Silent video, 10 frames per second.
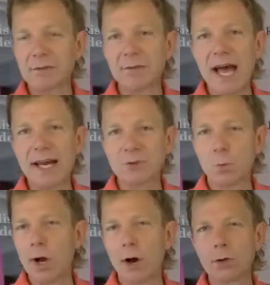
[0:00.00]
for that as
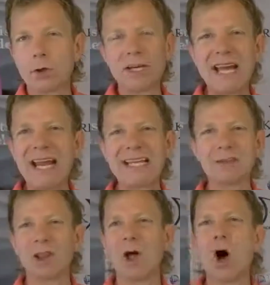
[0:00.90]
well.
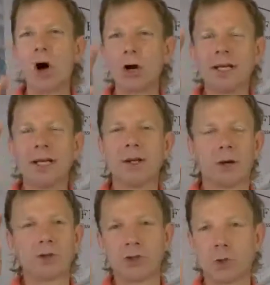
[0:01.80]
Creating long
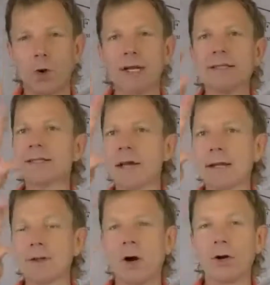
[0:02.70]
or short inside
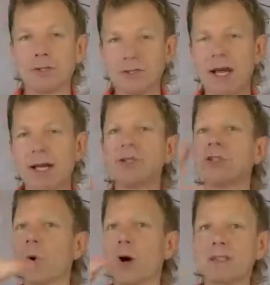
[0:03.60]
of long, inside of
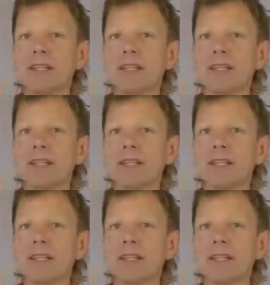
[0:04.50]
short, to